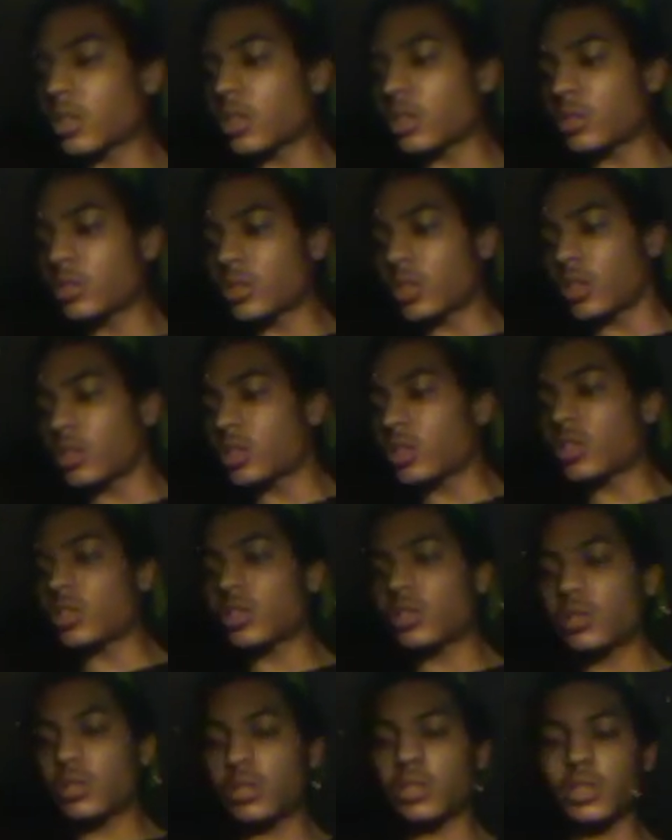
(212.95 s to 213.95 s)
So
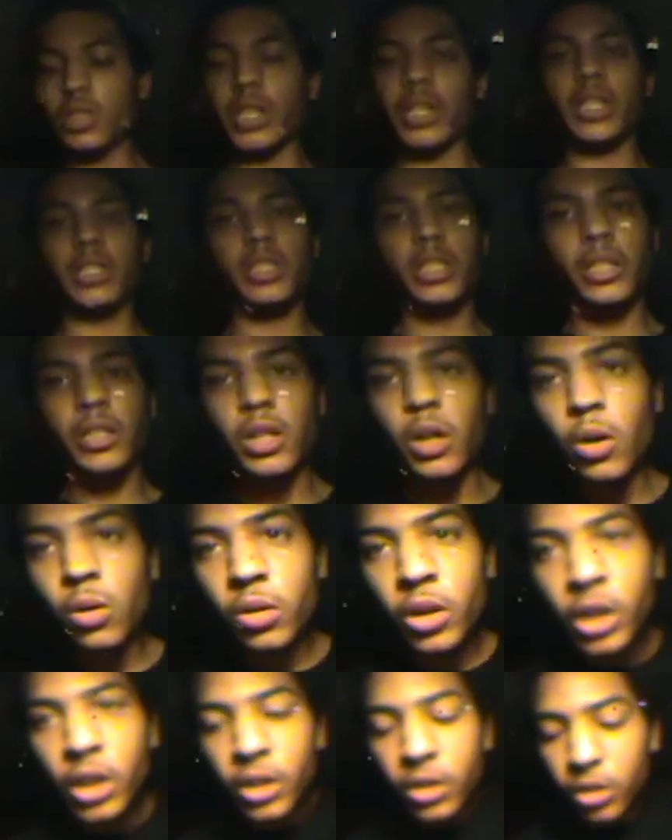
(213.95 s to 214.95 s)
just, like I said,
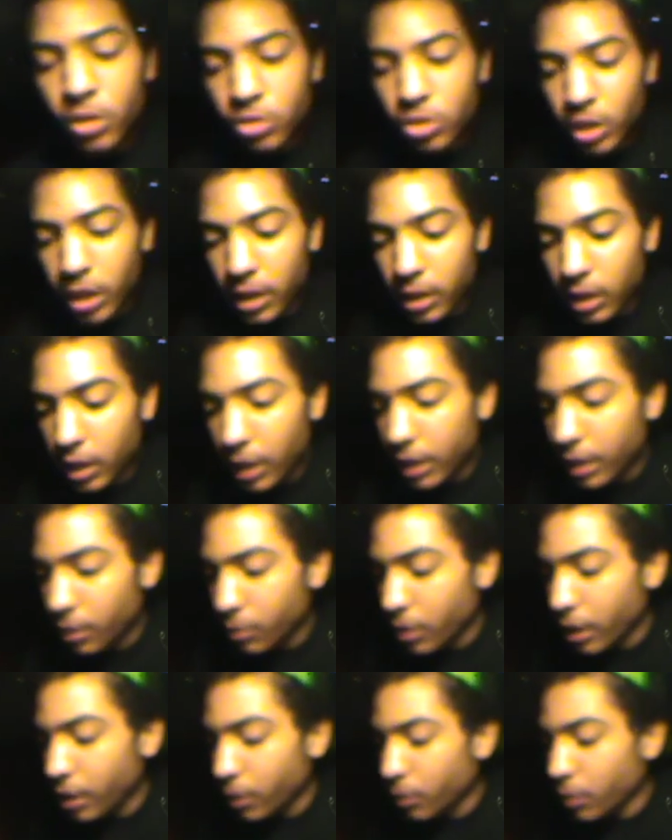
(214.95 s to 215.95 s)
don't try to land it
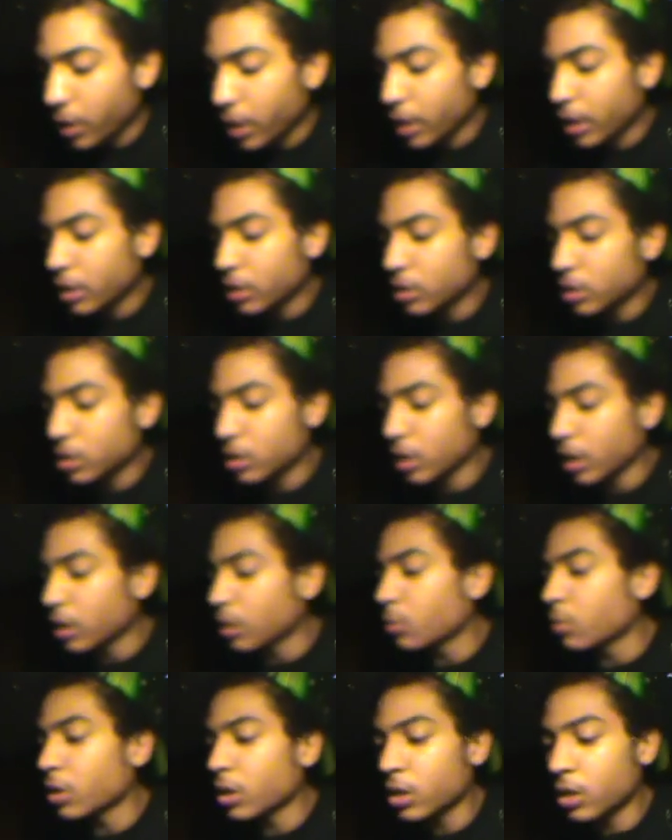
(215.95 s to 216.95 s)
right away. Just kind
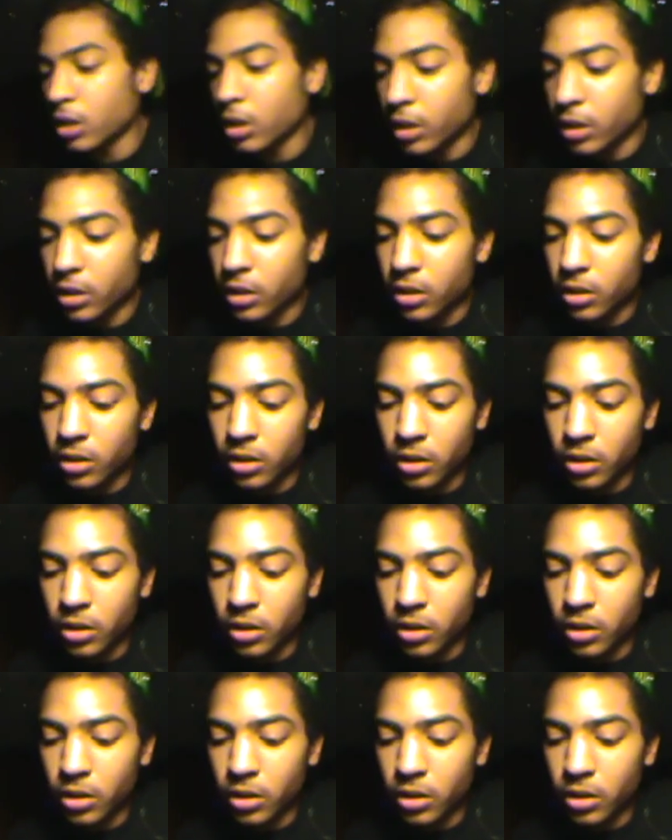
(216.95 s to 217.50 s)
of work on,